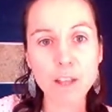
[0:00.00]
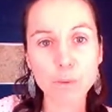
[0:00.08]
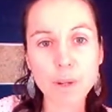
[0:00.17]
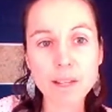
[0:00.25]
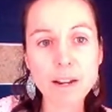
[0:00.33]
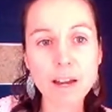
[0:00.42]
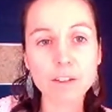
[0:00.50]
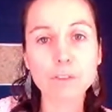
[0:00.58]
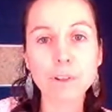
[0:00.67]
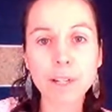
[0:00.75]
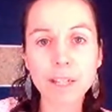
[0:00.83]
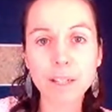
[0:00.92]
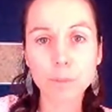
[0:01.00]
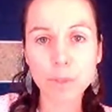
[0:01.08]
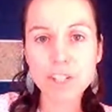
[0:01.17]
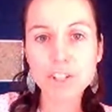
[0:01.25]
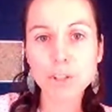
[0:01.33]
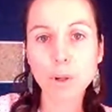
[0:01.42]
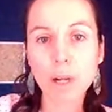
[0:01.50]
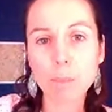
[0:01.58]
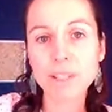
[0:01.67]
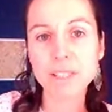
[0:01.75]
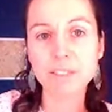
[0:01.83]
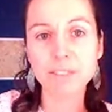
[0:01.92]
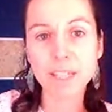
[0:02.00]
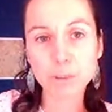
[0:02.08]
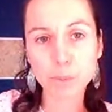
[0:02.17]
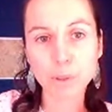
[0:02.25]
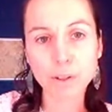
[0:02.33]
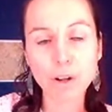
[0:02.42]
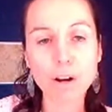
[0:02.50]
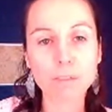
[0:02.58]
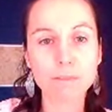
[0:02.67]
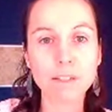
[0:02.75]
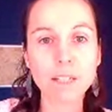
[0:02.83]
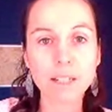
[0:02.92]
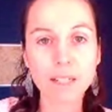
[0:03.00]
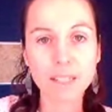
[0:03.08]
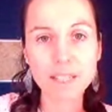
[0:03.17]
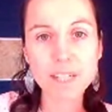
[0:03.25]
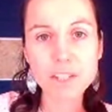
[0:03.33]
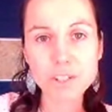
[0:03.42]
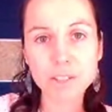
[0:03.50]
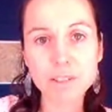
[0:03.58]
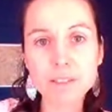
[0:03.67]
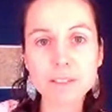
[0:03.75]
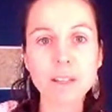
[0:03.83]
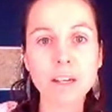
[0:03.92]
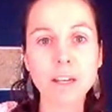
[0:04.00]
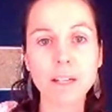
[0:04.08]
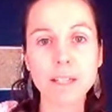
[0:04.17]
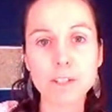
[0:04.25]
as well as a very rich collaborative network of clinicians,